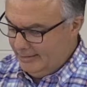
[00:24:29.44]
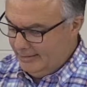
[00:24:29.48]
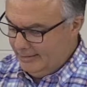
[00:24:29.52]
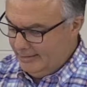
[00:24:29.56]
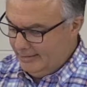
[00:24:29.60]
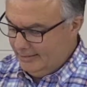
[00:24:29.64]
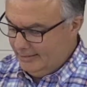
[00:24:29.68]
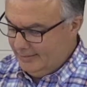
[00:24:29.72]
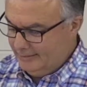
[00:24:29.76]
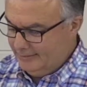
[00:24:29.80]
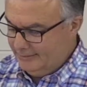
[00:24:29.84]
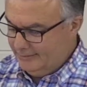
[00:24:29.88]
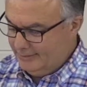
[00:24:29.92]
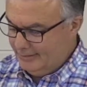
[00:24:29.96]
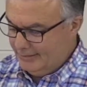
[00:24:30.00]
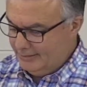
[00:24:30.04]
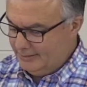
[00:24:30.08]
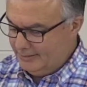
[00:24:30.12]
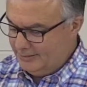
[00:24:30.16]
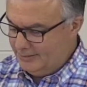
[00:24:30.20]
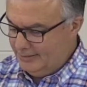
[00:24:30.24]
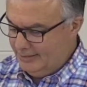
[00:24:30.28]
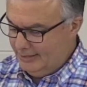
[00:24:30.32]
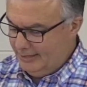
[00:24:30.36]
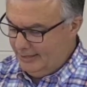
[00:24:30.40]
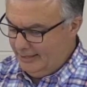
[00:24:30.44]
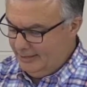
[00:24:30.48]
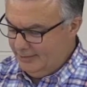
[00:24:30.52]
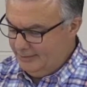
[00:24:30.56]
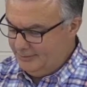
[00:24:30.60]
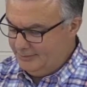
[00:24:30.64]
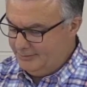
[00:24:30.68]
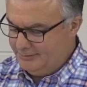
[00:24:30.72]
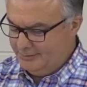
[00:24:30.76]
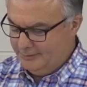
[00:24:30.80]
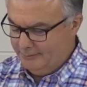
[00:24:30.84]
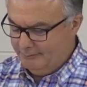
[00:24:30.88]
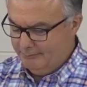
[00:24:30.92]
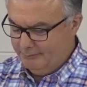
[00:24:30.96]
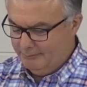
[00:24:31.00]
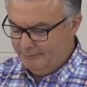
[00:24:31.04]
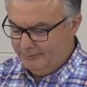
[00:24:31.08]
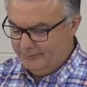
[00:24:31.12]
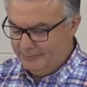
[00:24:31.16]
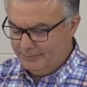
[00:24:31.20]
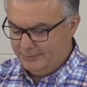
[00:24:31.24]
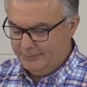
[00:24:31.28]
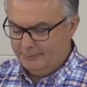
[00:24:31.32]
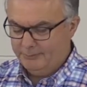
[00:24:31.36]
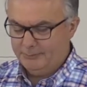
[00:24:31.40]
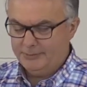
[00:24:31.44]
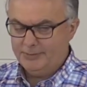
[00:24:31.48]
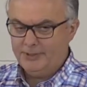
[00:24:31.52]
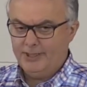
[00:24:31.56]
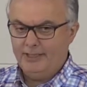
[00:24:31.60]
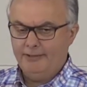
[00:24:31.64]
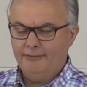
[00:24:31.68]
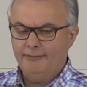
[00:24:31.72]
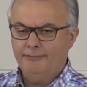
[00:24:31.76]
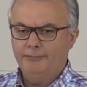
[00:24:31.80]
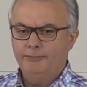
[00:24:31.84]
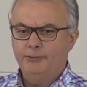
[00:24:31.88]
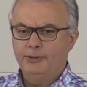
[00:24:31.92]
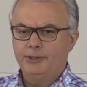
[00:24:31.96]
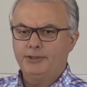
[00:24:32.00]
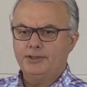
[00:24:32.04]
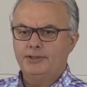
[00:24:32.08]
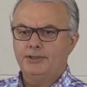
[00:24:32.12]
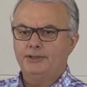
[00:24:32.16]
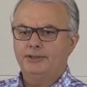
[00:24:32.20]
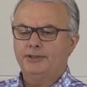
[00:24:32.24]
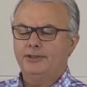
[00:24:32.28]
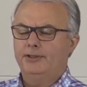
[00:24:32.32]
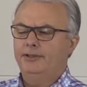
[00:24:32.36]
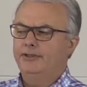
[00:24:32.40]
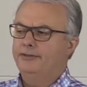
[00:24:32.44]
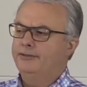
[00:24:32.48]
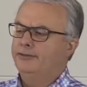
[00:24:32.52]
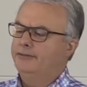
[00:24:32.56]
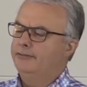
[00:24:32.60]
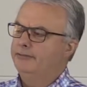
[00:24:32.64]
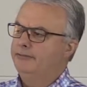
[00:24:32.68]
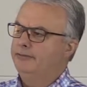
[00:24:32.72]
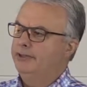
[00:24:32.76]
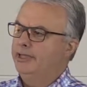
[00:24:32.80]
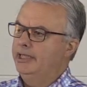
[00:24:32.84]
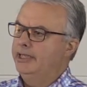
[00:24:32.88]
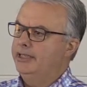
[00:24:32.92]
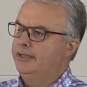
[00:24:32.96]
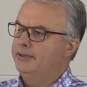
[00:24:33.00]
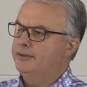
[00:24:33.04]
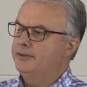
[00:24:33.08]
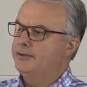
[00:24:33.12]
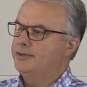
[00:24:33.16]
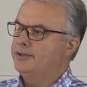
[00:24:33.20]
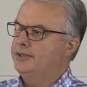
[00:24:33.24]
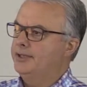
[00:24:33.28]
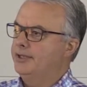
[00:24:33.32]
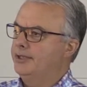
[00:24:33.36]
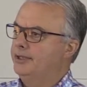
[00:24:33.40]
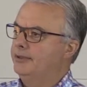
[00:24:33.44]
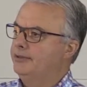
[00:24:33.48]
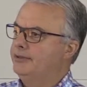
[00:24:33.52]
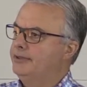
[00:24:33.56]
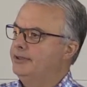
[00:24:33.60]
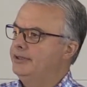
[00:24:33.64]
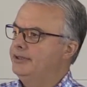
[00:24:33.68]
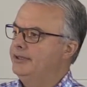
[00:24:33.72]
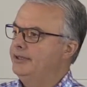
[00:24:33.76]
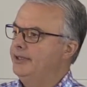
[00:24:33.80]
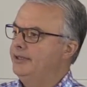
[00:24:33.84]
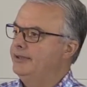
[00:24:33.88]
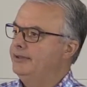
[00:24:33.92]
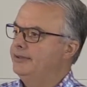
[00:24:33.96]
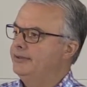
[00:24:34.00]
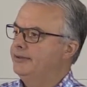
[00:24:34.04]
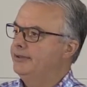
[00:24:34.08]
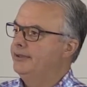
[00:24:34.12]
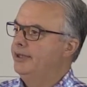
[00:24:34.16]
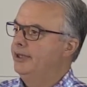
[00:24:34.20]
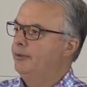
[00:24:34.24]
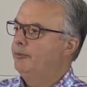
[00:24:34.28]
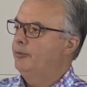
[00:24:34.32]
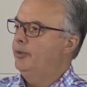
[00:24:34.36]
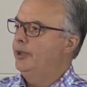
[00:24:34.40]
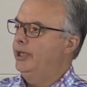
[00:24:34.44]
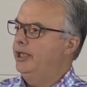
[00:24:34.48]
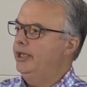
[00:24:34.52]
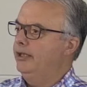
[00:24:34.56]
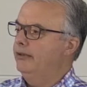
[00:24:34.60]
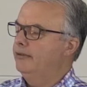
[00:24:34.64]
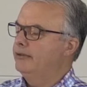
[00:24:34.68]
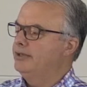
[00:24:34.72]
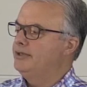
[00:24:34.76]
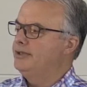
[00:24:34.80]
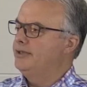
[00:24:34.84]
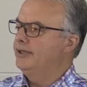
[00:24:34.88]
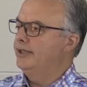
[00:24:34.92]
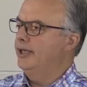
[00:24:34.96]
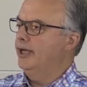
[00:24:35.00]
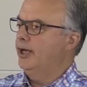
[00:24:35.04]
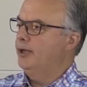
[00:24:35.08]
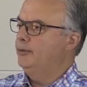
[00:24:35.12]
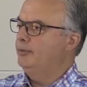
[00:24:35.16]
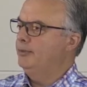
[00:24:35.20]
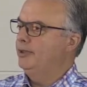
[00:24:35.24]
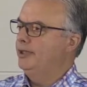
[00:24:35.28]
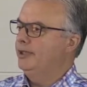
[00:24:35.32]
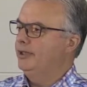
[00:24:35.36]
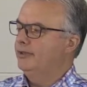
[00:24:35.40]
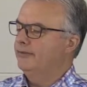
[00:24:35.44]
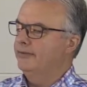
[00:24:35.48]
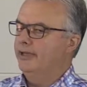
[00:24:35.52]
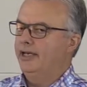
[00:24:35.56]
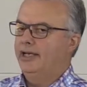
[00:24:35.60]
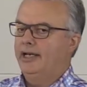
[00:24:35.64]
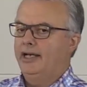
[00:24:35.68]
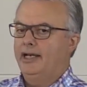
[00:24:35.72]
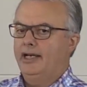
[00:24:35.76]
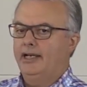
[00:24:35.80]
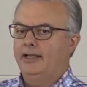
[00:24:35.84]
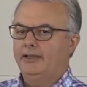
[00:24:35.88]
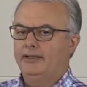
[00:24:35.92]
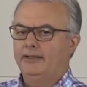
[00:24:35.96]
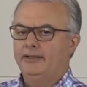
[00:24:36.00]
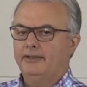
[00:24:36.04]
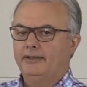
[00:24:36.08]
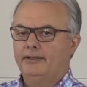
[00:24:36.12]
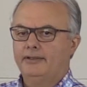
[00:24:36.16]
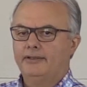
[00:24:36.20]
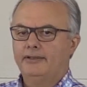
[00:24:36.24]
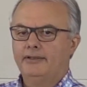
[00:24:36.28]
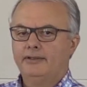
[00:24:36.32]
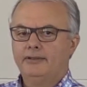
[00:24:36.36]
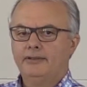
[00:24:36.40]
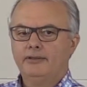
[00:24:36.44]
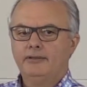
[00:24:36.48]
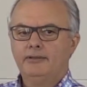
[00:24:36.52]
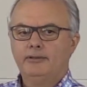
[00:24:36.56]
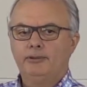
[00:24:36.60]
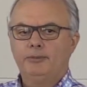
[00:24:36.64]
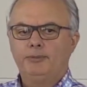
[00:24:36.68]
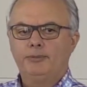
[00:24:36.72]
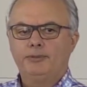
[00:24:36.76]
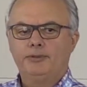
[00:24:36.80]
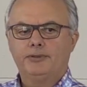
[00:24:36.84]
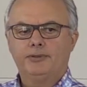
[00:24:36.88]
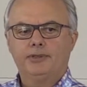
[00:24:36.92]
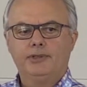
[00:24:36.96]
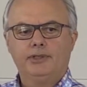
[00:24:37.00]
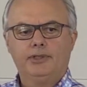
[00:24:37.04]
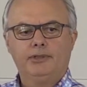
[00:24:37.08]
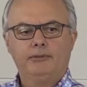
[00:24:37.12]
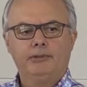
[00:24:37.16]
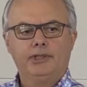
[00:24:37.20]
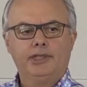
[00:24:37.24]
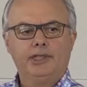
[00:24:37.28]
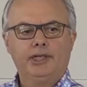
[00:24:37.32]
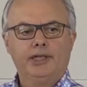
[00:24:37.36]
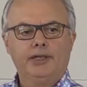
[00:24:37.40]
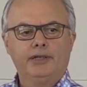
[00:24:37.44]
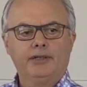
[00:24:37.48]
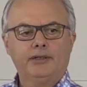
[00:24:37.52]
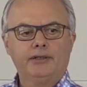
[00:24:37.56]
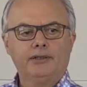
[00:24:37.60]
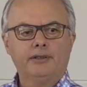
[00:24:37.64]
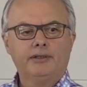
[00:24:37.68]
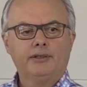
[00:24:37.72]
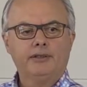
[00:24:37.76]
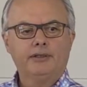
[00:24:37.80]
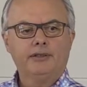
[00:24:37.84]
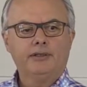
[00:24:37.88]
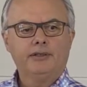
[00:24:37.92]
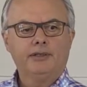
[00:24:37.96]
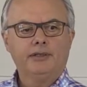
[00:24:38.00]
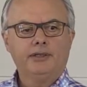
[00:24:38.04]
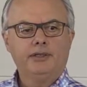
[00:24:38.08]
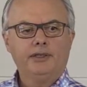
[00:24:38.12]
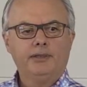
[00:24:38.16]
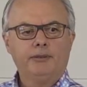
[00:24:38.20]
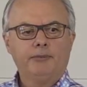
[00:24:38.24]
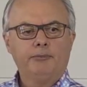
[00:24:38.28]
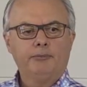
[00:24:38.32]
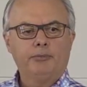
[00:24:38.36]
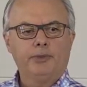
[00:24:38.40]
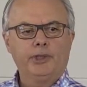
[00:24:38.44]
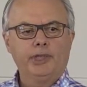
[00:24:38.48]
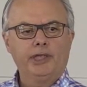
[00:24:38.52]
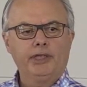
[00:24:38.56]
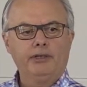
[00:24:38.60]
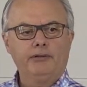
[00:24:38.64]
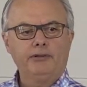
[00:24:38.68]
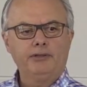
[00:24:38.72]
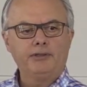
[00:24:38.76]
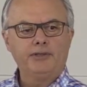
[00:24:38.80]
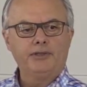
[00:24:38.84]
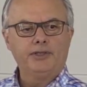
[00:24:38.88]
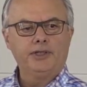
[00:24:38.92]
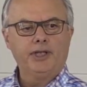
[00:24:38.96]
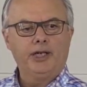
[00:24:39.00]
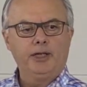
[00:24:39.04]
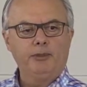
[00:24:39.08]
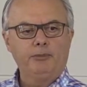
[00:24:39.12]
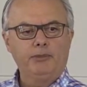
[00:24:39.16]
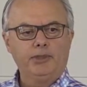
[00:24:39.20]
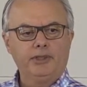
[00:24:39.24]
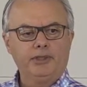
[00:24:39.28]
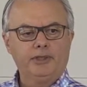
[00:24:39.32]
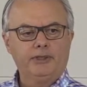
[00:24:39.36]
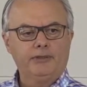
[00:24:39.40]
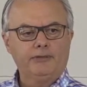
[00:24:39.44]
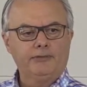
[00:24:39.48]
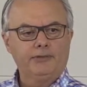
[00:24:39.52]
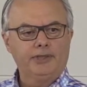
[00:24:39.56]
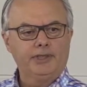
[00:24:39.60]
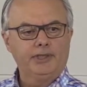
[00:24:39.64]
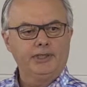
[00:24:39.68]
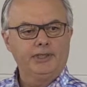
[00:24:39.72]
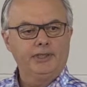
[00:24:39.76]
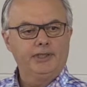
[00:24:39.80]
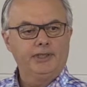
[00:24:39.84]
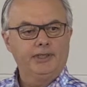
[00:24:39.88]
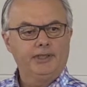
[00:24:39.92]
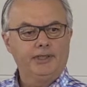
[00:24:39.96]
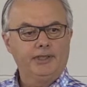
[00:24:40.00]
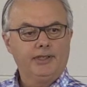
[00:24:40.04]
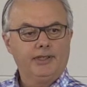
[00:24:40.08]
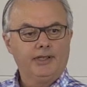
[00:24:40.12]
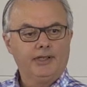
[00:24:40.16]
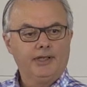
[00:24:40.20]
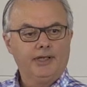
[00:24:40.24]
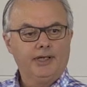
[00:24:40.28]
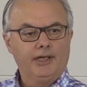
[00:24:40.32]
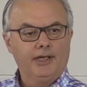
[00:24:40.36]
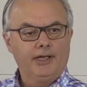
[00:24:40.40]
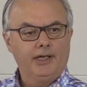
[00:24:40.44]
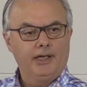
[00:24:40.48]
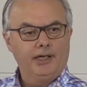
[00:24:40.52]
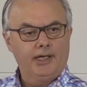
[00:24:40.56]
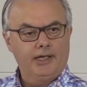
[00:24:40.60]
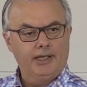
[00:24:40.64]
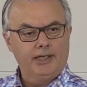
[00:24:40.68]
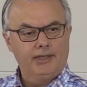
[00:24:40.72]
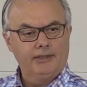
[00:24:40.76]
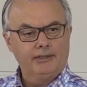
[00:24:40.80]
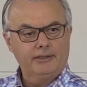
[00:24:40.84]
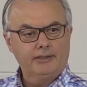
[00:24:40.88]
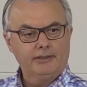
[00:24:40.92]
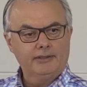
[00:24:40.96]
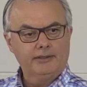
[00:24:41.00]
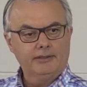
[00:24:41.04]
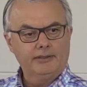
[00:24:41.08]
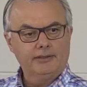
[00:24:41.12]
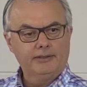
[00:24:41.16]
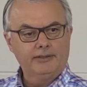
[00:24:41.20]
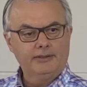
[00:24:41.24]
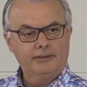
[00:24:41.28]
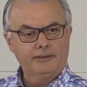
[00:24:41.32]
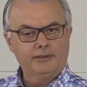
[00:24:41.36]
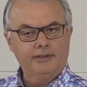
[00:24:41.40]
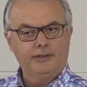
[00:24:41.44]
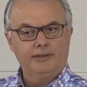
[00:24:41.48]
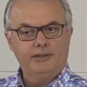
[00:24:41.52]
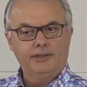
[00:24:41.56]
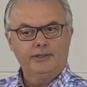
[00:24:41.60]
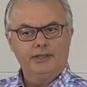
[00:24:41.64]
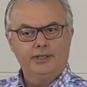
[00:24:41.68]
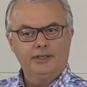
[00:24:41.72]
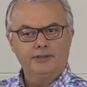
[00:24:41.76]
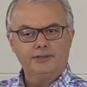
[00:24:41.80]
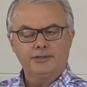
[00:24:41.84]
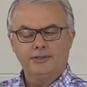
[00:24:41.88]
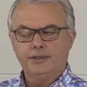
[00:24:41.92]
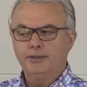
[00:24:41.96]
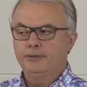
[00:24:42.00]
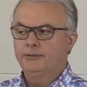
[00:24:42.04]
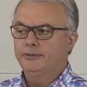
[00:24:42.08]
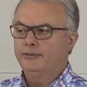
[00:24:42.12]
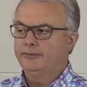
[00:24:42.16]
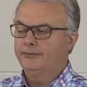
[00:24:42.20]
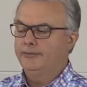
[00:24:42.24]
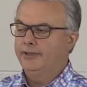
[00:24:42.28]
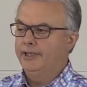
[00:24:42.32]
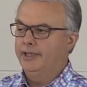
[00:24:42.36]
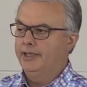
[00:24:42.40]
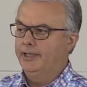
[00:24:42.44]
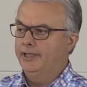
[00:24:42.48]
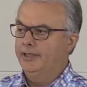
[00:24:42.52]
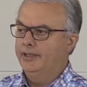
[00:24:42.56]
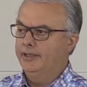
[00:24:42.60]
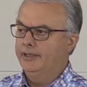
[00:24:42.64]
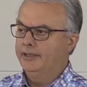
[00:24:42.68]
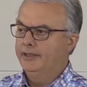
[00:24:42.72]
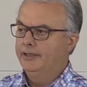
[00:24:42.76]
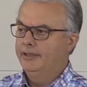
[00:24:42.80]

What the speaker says: is that she has some stuff which is really interesting. She says prayer is the opening of the heart. Oops, here we go. Prayer is the opening of the heart to God as to a friend.